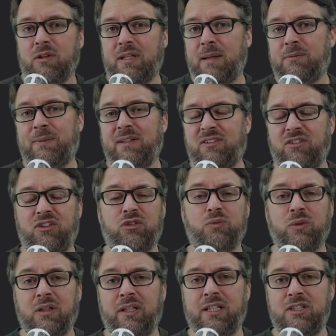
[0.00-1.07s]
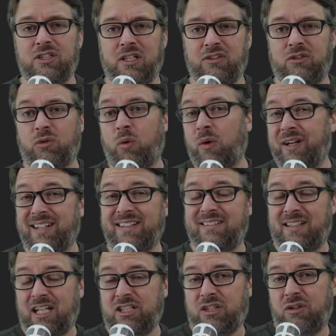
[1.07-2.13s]
Namespaces is really just an
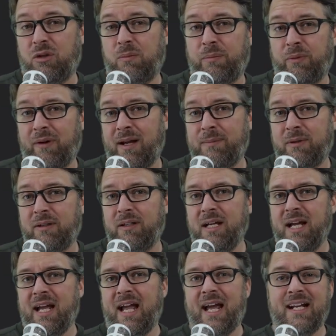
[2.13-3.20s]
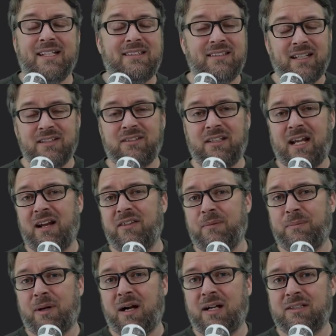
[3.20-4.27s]
organizational parameter, and it doesn't out of
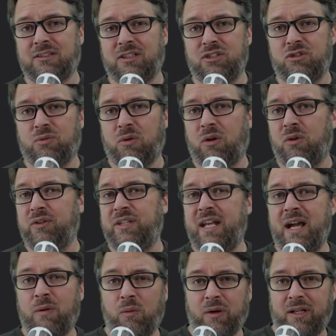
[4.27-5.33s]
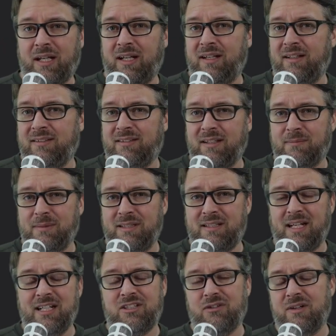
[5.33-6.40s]
the box control networking,
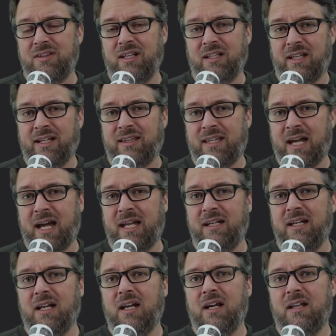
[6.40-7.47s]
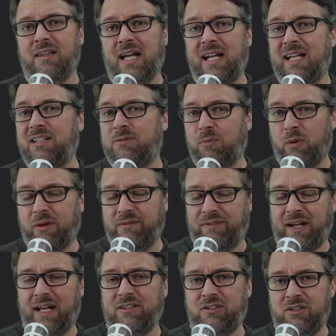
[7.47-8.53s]
segmentation, or anything like that. That gets more
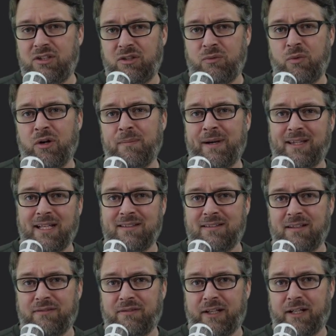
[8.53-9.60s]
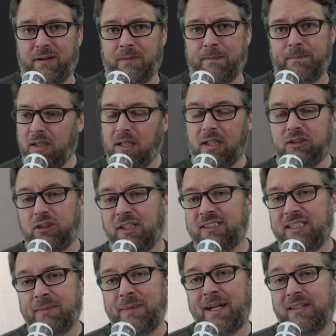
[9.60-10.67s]
advanced, and you can worry about that stuff later. So
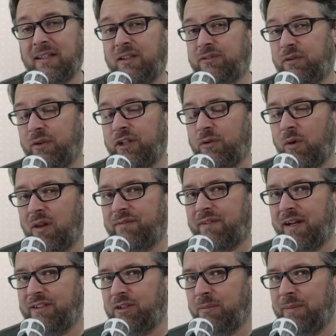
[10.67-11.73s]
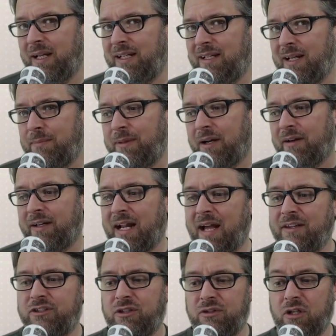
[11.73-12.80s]
let's get back to this fully qualified domain name there.
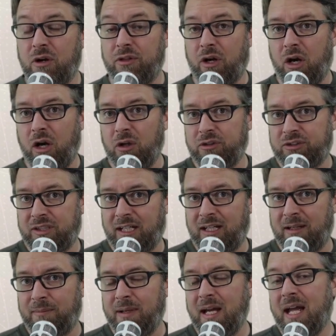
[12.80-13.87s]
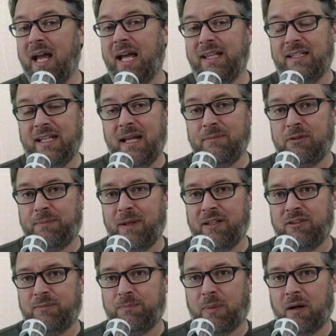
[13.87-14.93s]
Now that you know the host name and the
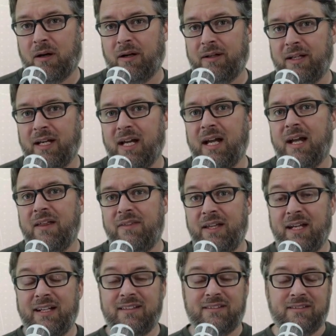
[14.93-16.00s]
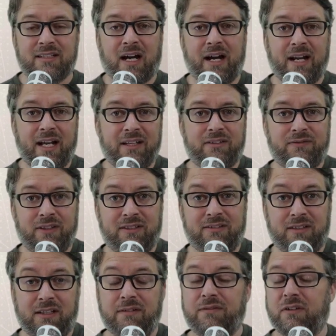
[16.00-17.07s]
namespace part, then it's
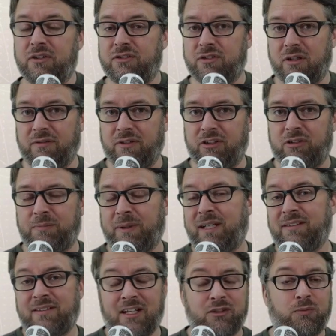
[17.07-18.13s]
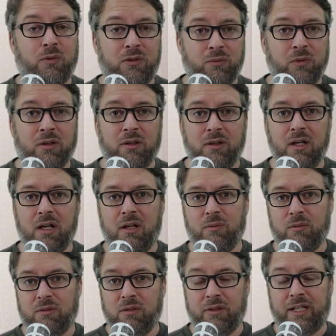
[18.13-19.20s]
.svc for service, because that's what we're
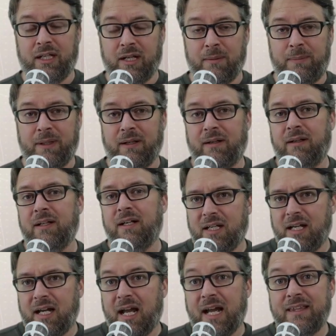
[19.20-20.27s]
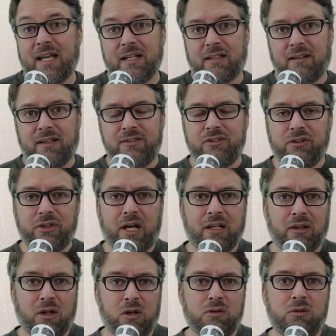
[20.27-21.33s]
looking up here. And that
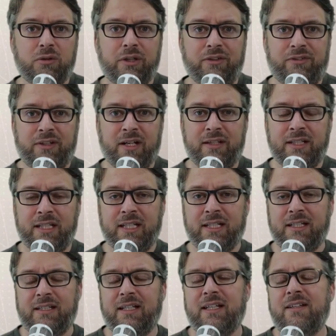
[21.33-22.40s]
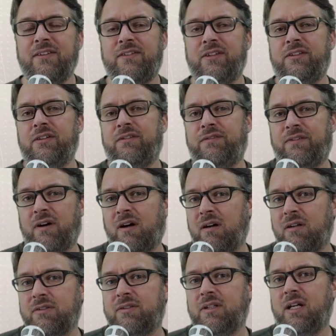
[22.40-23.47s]
cluster.local you see on the end is the
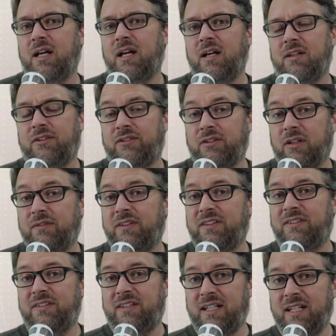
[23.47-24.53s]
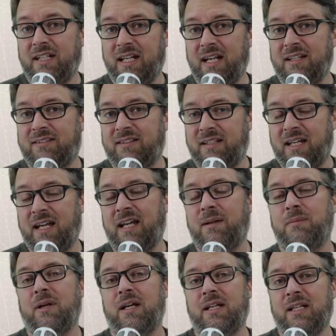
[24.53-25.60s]
default service DNS
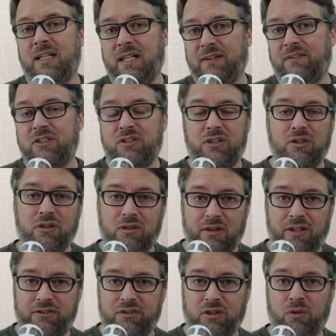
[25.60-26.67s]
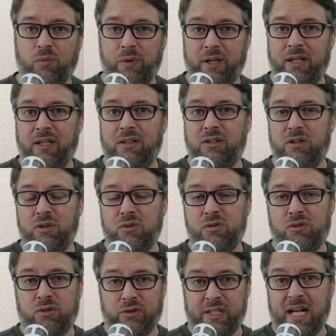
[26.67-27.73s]
name given to your cluster when
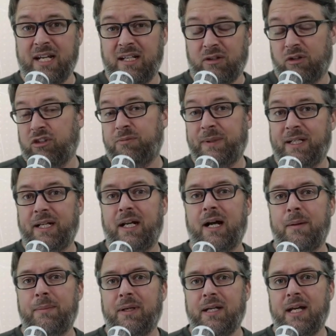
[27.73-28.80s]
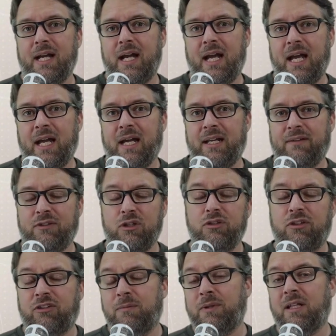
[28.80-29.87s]
you create it or spin it up. And if you're
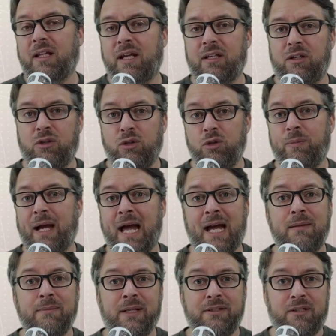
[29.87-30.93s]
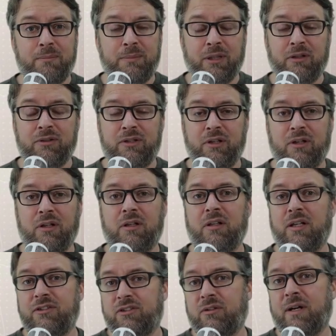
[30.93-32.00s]
using something like kubeadmin to build your
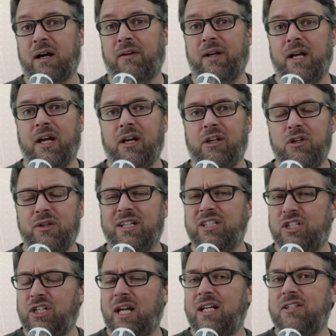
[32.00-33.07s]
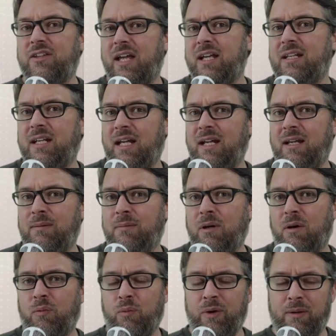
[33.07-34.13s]
cluster out, you can change that name
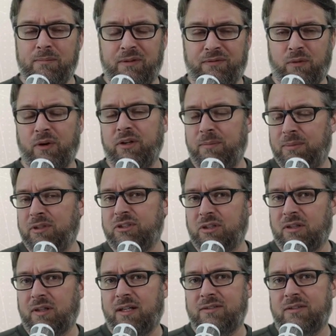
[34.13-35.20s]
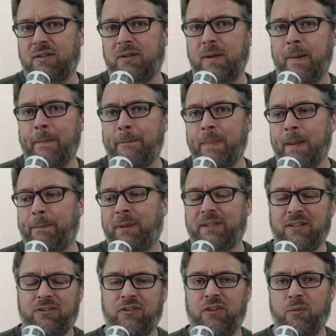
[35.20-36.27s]
before you build your cluster, but
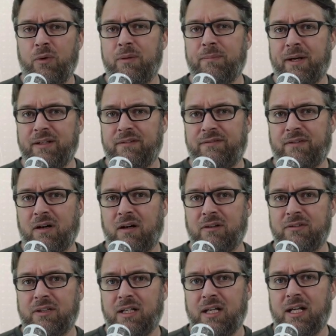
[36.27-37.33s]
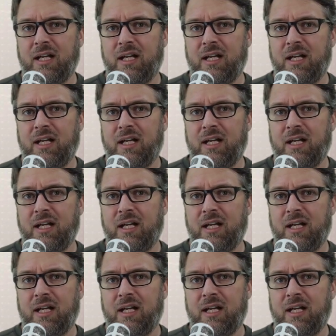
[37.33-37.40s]
this is the one by default.